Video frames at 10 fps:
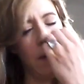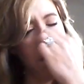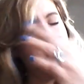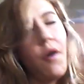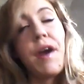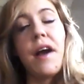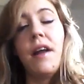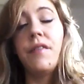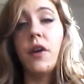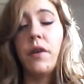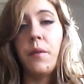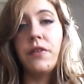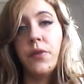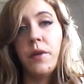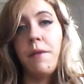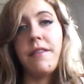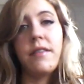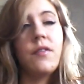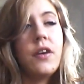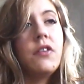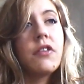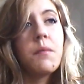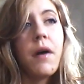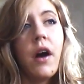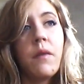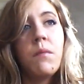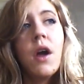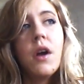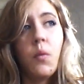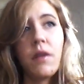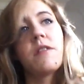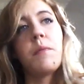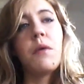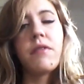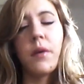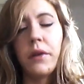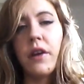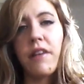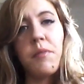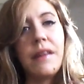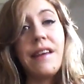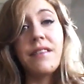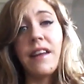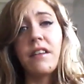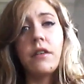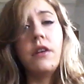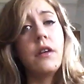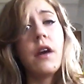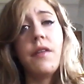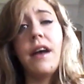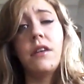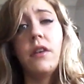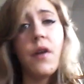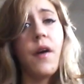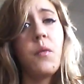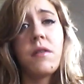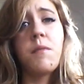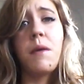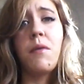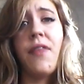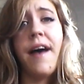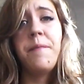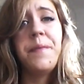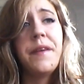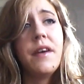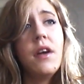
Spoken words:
sorry, I love you and I wish you all the best in the future, but I want to be with someone who gives me these things, and you know that I want to be with that,